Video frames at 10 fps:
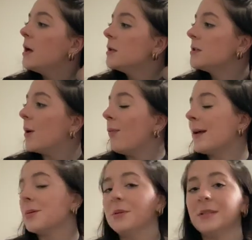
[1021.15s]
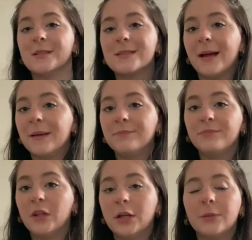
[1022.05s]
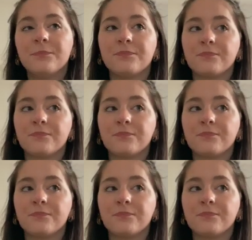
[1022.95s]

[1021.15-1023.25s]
so that's always a good sign, you know?